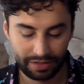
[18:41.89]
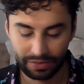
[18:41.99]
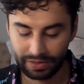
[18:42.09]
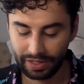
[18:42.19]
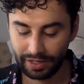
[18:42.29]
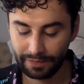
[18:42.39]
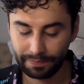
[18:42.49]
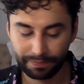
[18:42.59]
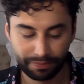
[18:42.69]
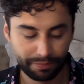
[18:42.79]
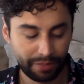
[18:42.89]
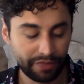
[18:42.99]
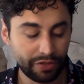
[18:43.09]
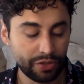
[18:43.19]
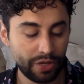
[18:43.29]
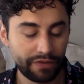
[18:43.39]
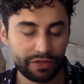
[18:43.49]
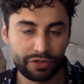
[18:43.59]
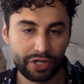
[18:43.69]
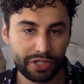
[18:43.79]
Okay, but if you do have
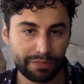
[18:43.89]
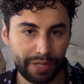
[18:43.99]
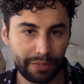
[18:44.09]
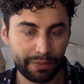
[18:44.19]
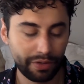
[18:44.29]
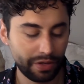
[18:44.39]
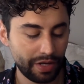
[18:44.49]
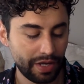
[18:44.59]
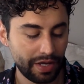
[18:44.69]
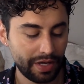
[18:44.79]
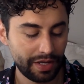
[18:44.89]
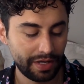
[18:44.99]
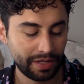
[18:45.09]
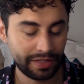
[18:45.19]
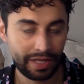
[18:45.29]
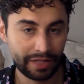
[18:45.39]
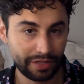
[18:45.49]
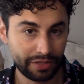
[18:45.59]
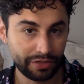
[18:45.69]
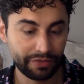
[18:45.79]
construction paper, that's
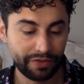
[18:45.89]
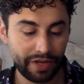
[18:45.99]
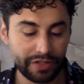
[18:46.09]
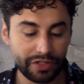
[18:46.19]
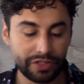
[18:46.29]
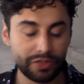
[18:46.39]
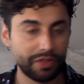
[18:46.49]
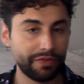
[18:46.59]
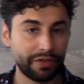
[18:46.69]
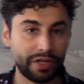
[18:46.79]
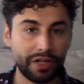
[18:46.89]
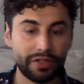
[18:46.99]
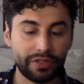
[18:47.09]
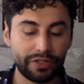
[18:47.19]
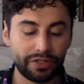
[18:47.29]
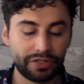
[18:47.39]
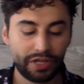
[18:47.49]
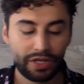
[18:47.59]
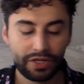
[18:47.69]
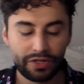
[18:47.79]
also fun. You can do different colors.
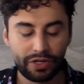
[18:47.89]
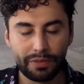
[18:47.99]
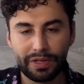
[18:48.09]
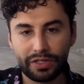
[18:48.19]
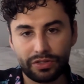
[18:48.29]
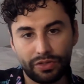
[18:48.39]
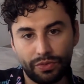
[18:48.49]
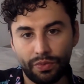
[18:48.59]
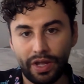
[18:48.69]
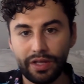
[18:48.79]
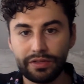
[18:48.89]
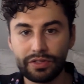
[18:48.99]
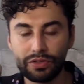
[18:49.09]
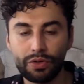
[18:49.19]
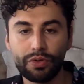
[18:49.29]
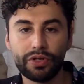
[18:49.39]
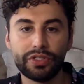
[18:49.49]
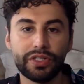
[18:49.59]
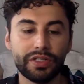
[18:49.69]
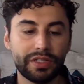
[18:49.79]
You can mix reds and
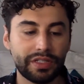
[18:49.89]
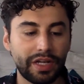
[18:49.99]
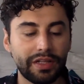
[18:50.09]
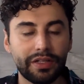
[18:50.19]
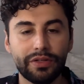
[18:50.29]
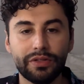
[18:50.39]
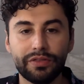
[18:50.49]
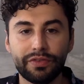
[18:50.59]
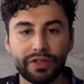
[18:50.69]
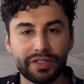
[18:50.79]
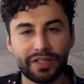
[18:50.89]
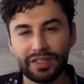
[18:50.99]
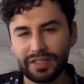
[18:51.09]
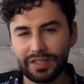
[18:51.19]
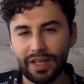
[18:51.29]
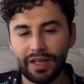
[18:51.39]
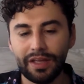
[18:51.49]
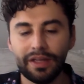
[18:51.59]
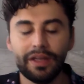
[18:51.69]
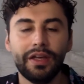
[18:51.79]
oranges and yellows for a sunset.